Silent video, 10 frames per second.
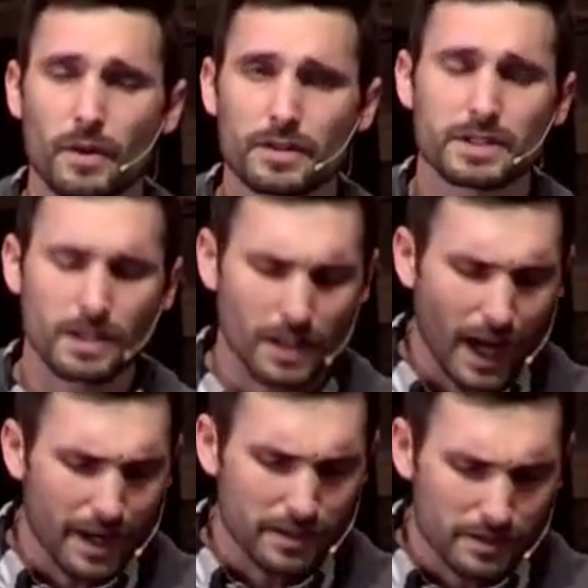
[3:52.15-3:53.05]
with
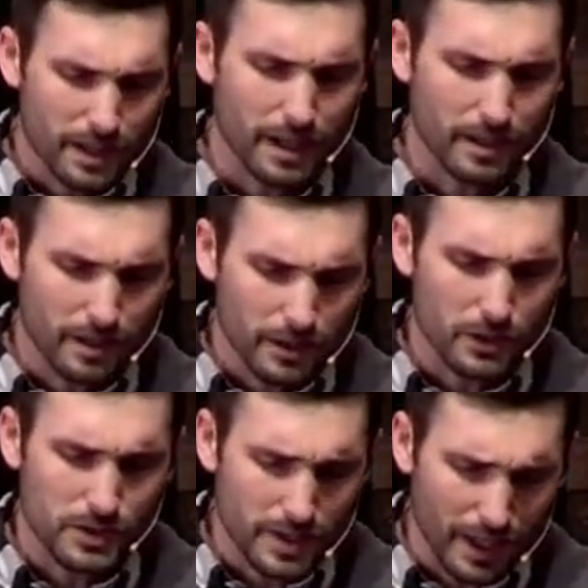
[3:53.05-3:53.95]
delight in
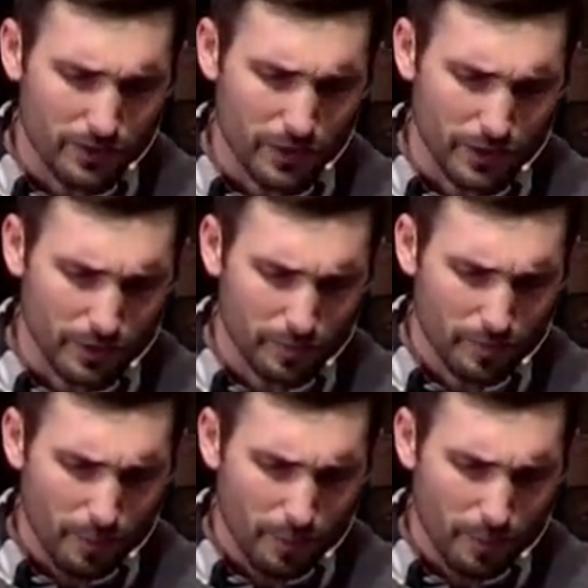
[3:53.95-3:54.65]
your Savior.